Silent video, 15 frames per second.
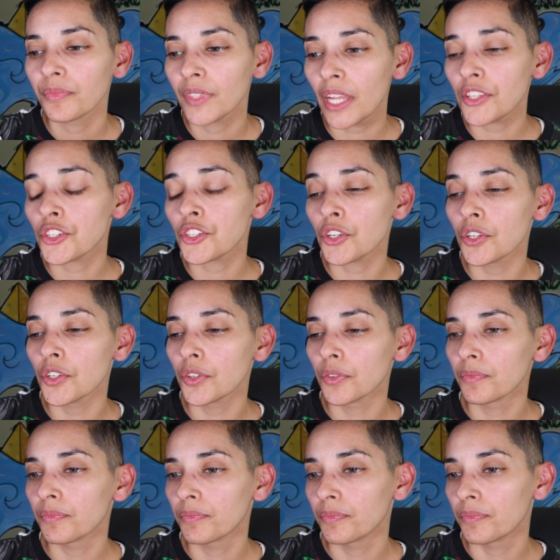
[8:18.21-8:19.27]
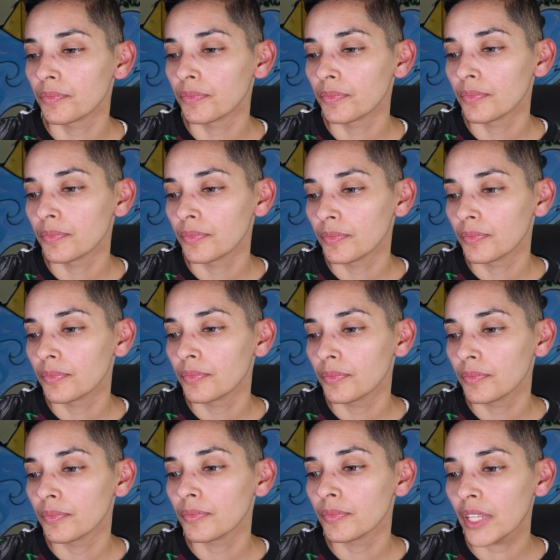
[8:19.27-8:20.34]
Like, That's true. I was rocked. I wasn't,
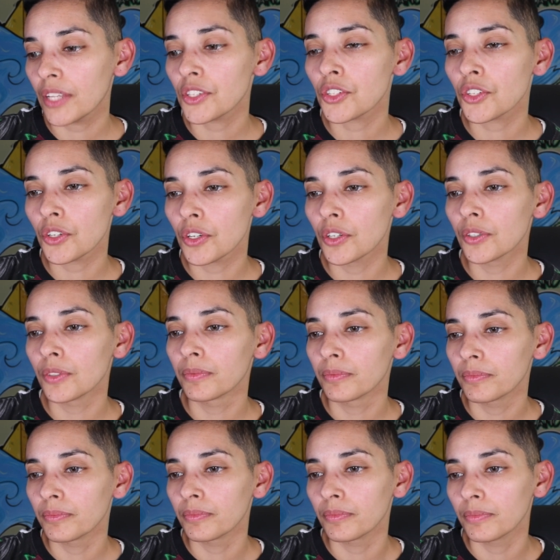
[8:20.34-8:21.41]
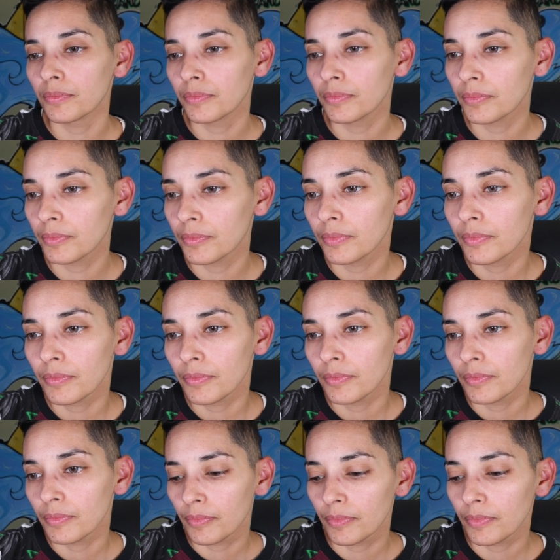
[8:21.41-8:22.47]
like, even That's when, true. I think it was the fifth round where he
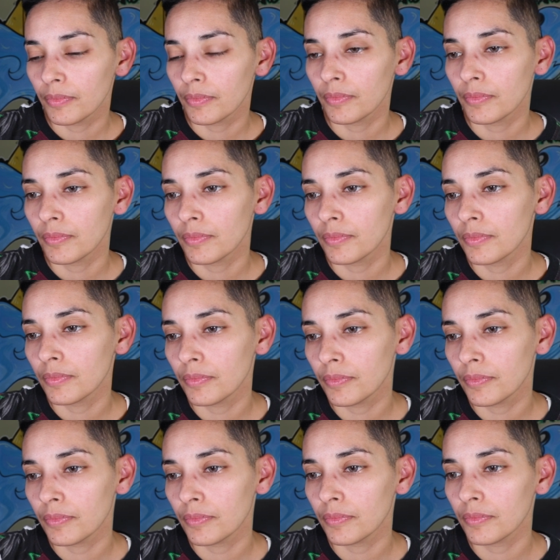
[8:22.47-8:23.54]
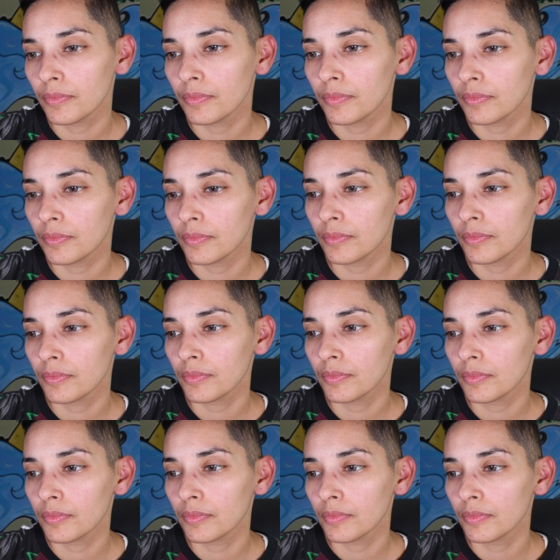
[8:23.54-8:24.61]
had the flurry of punches. Yeah, yeah. I just guarded
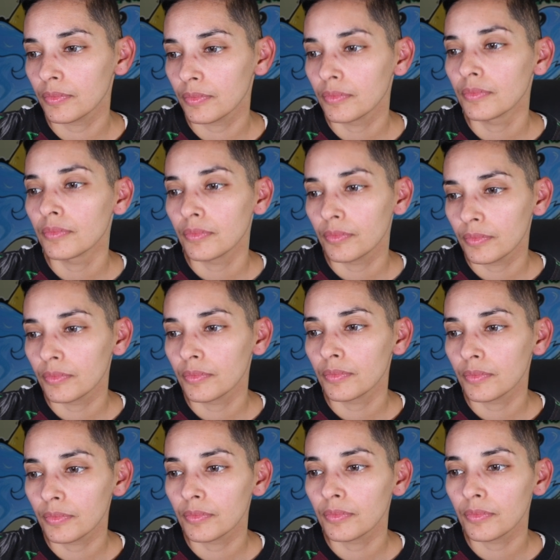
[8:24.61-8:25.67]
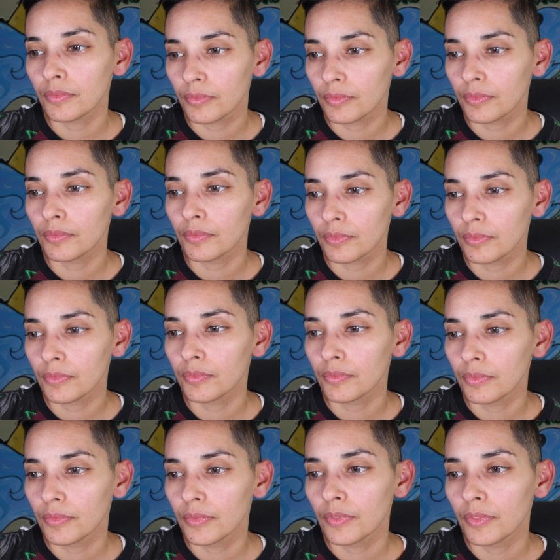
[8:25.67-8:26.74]
and I was calm, and then I came back straight
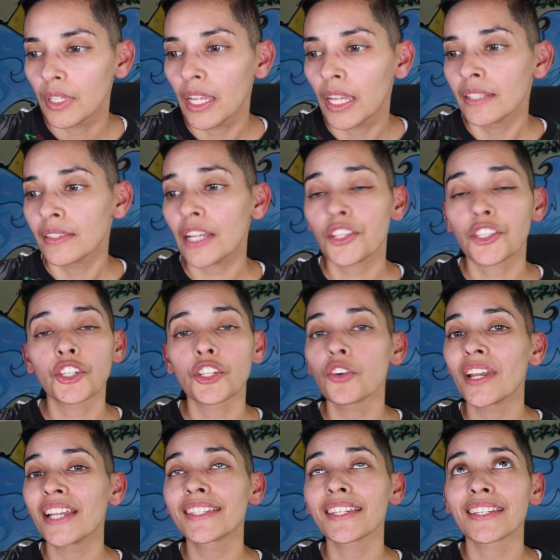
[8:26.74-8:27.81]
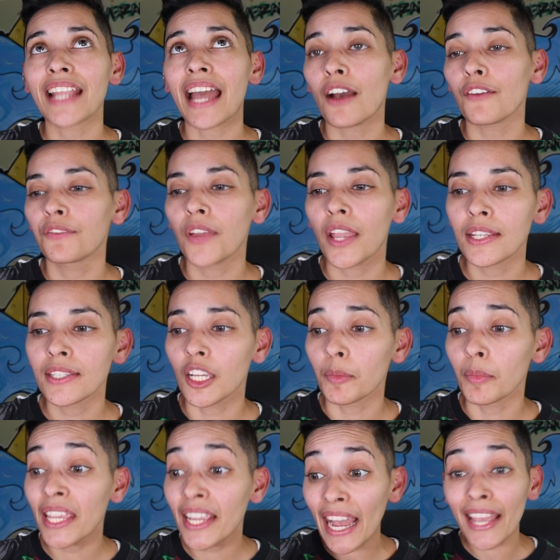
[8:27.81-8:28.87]
after, so. That's true. It did not faze
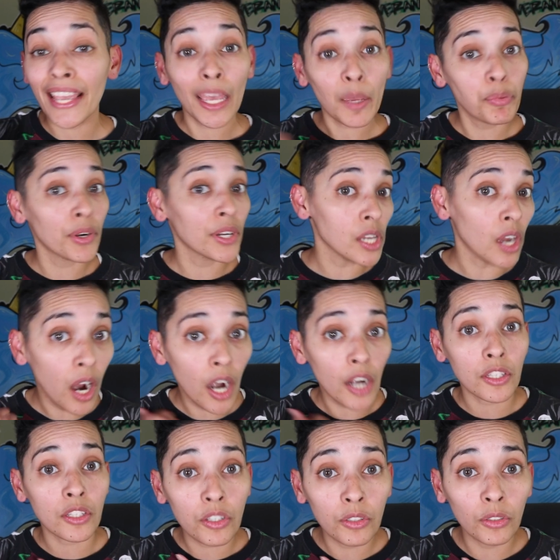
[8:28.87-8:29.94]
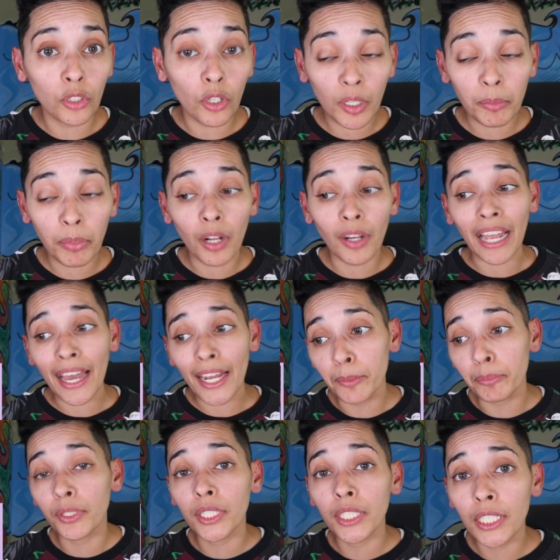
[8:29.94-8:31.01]
him. He got hit pretty hard, too. Logan Paul got
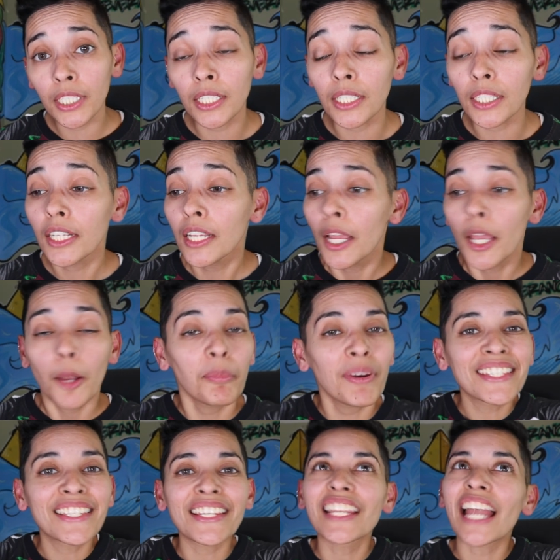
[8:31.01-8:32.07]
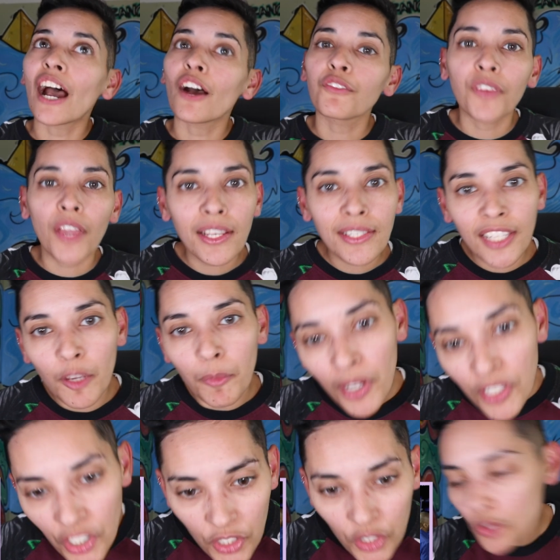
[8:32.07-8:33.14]
him pretty good, but it did not faze him.
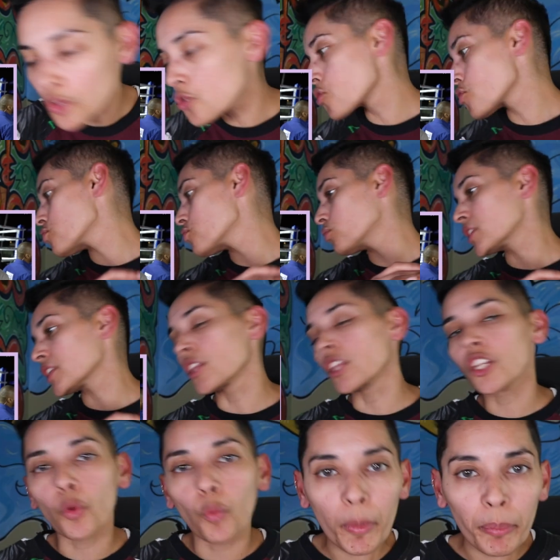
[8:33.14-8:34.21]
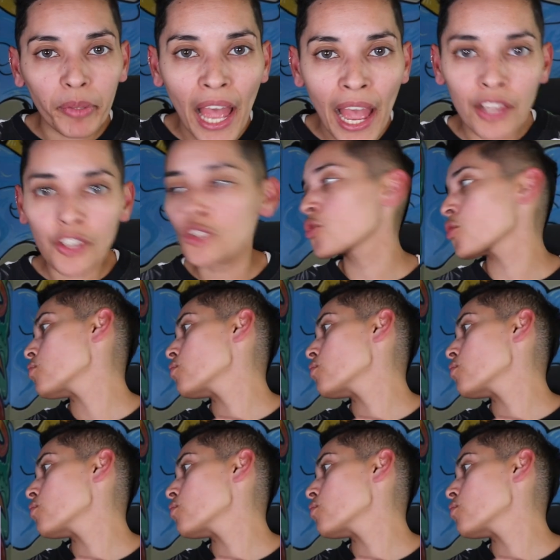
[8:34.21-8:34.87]
He just did the little whiplash,